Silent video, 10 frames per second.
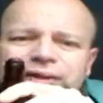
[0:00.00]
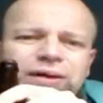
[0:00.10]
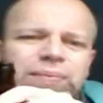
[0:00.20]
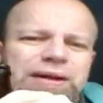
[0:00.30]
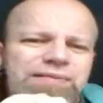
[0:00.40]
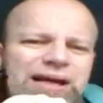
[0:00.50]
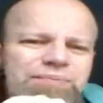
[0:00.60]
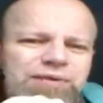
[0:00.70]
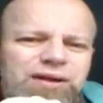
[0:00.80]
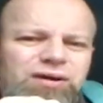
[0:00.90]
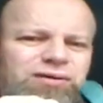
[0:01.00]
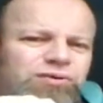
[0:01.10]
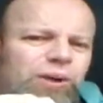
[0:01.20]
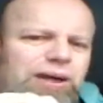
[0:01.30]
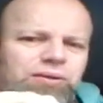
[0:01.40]
a little bit of apricot
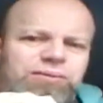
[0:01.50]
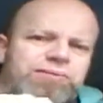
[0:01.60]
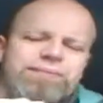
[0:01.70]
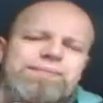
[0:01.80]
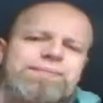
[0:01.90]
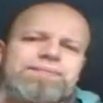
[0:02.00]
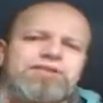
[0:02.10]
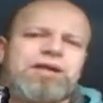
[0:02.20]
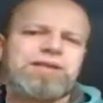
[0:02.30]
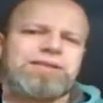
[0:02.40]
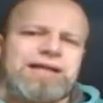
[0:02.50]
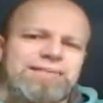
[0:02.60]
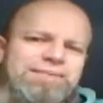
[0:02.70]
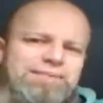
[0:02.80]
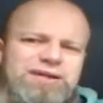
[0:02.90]
as well chucked
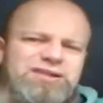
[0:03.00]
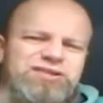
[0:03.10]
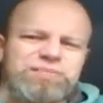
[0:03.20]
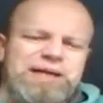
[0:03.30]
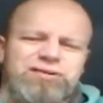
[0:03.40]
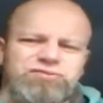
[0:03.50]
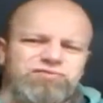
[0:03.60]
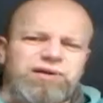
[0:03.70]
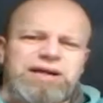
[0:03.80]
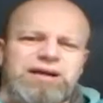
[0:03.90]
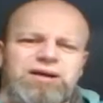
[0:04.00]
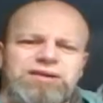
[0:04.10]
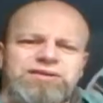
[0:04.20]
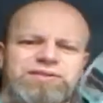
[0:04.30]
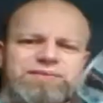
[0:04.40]
in. But it smells really
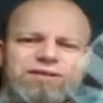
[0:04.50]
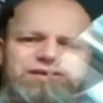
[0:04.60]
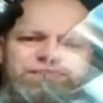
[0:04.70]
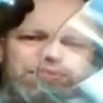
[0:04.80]
nice. So let's